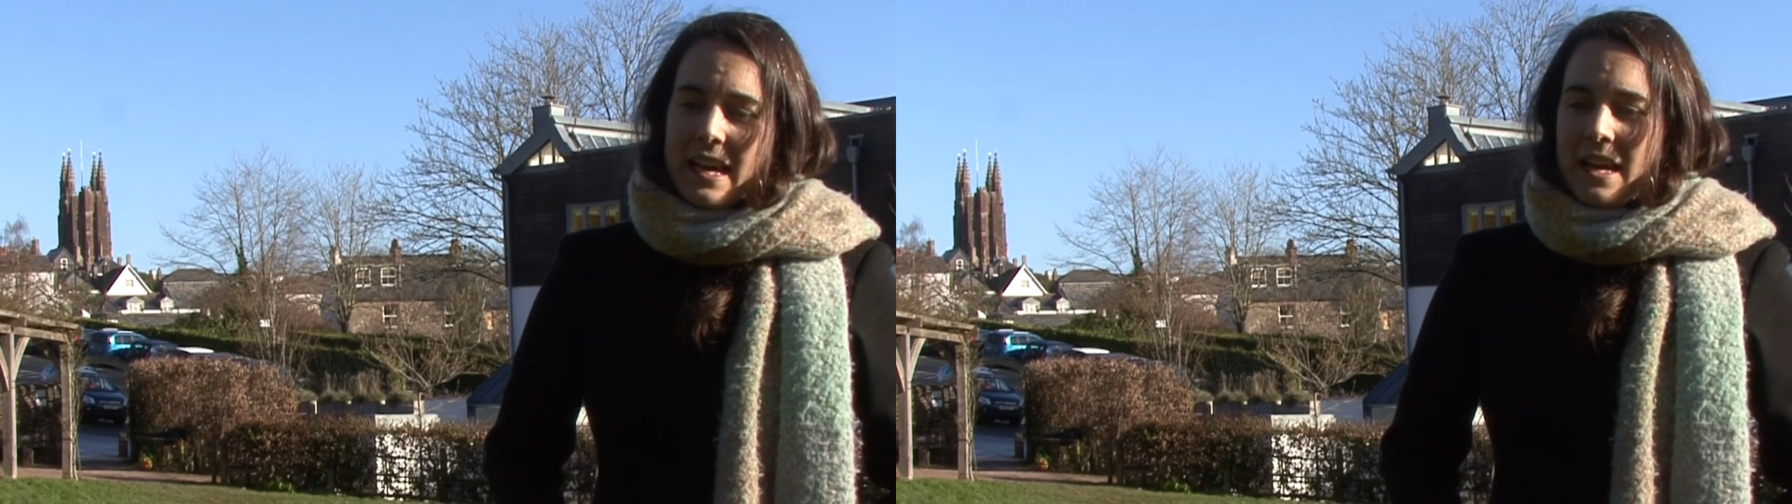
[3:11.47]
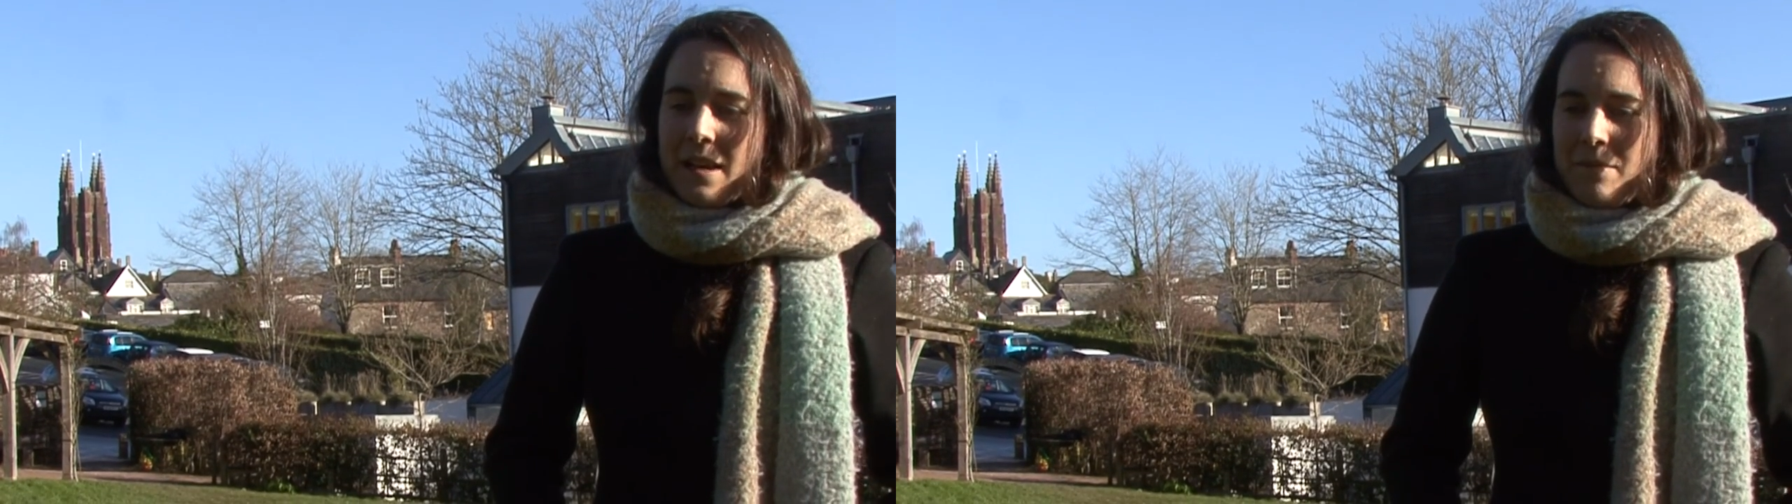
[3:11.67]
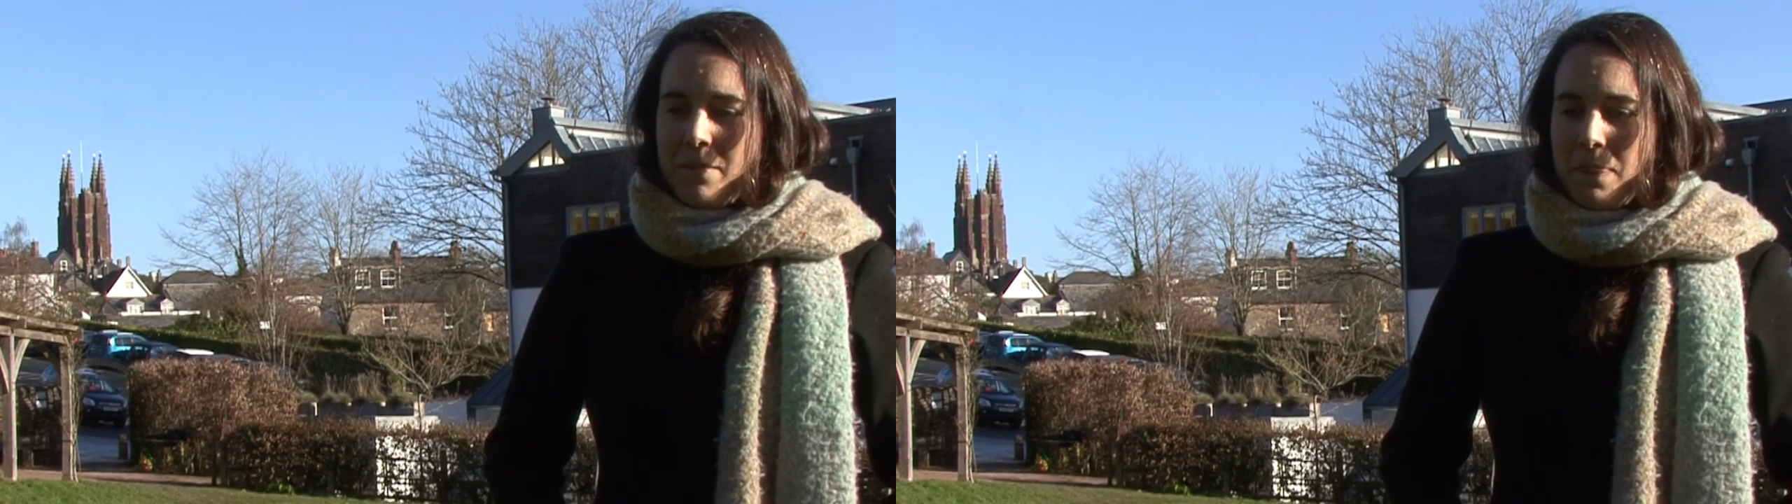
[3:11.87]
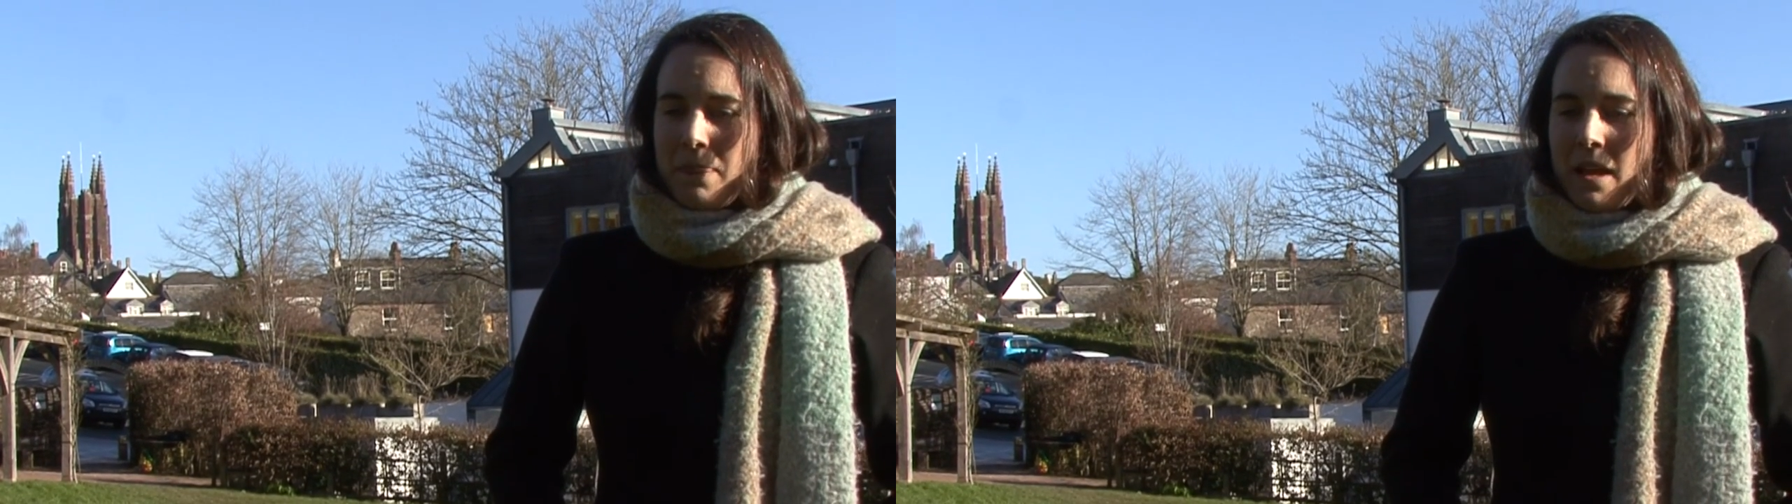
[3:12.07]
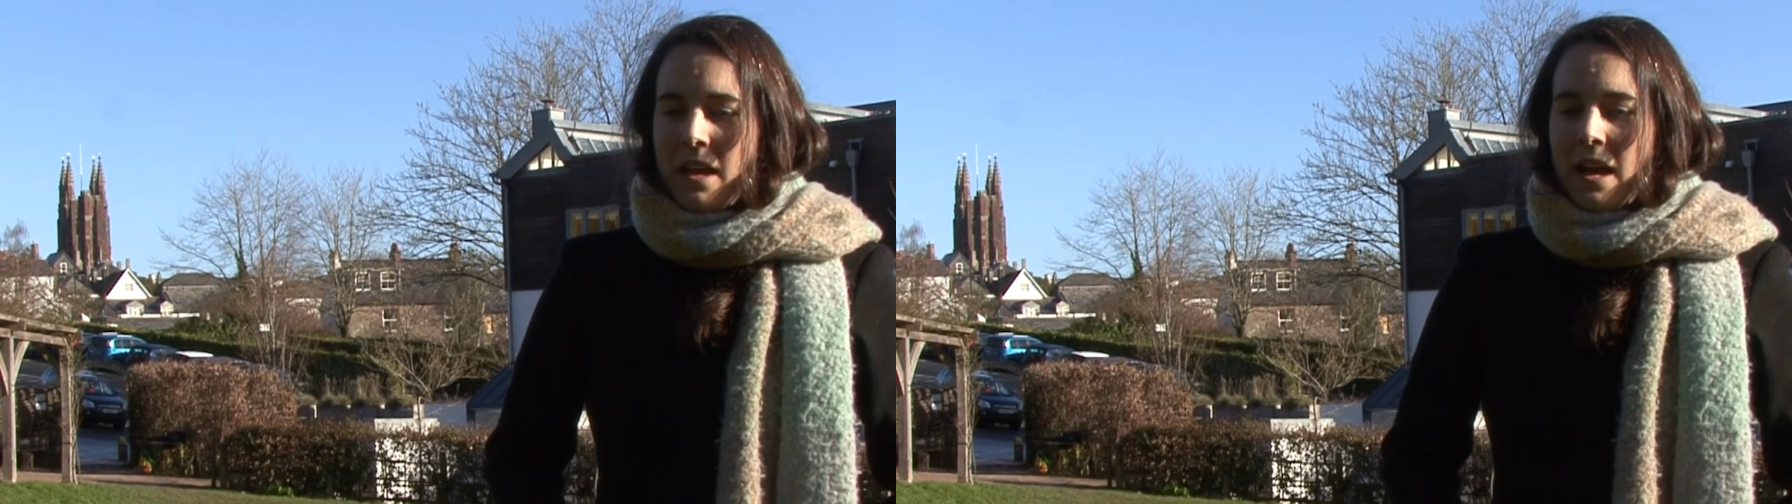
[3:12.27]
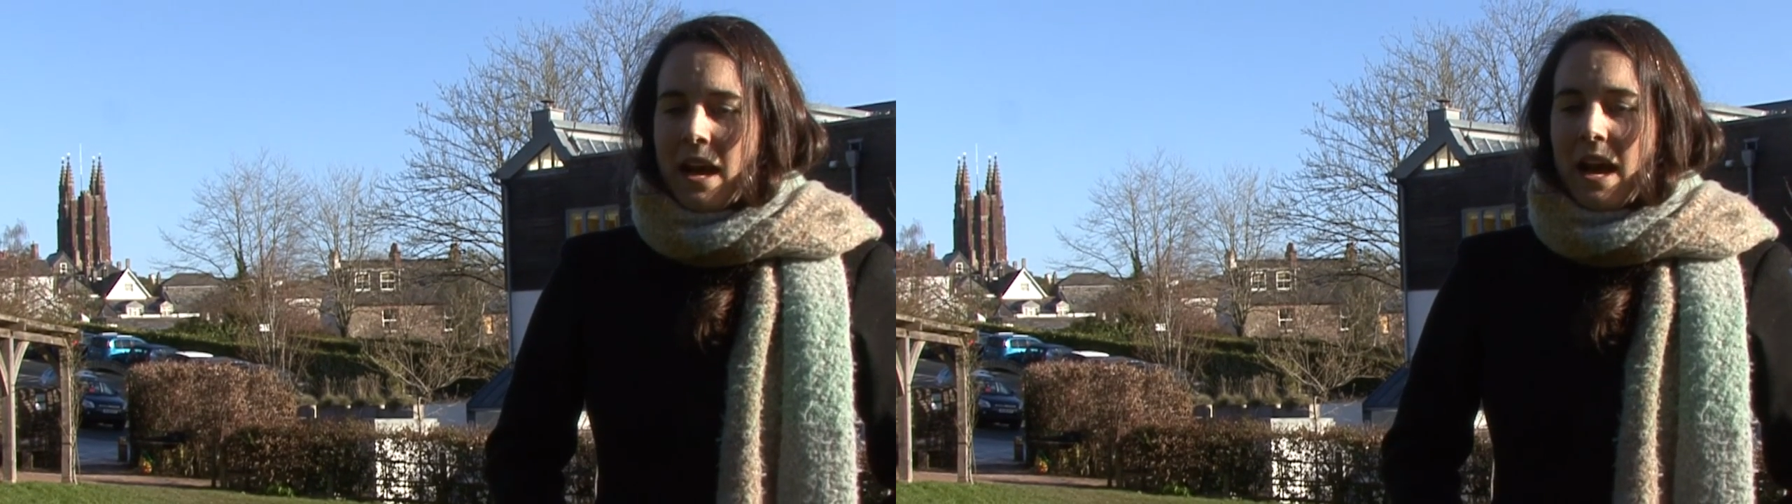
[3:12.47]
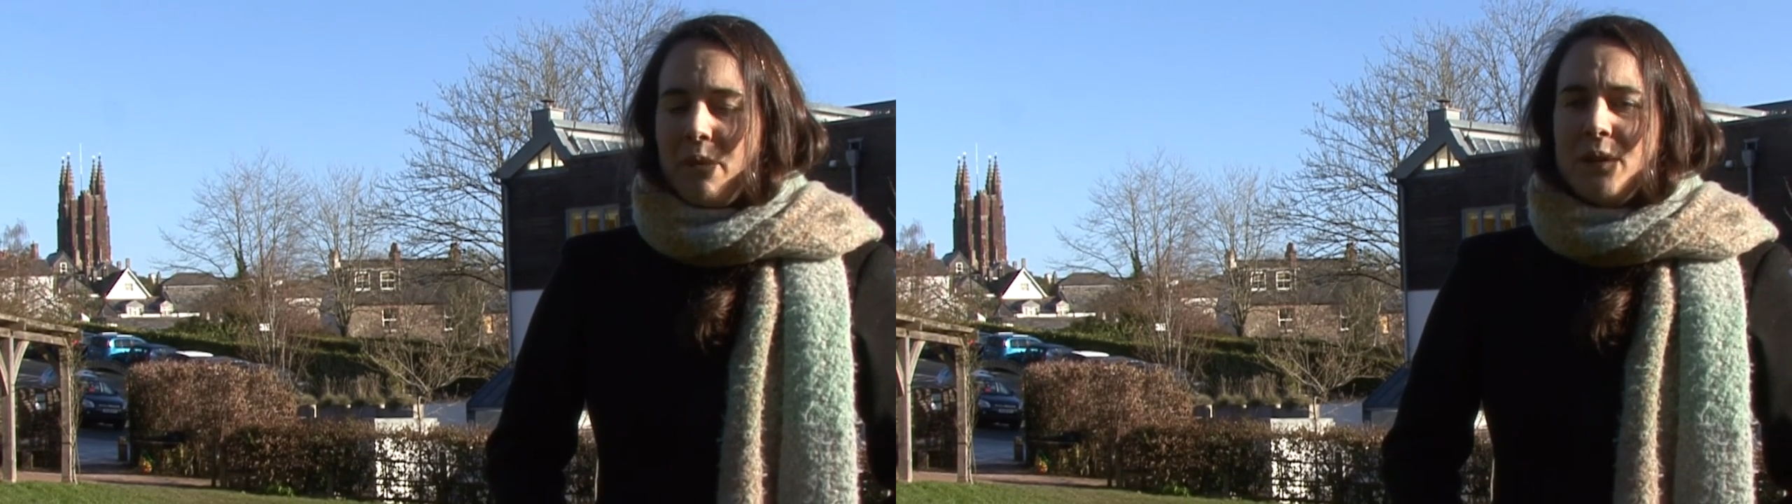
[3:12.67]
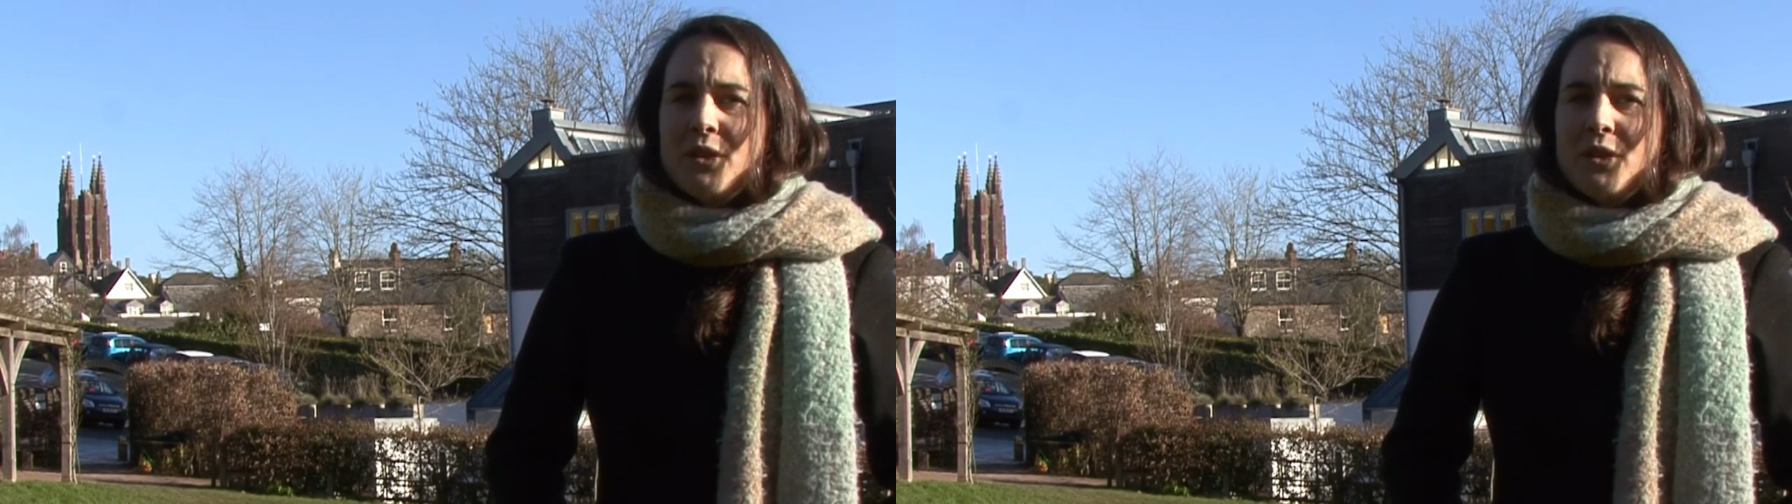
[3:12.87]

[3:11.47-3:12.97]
And we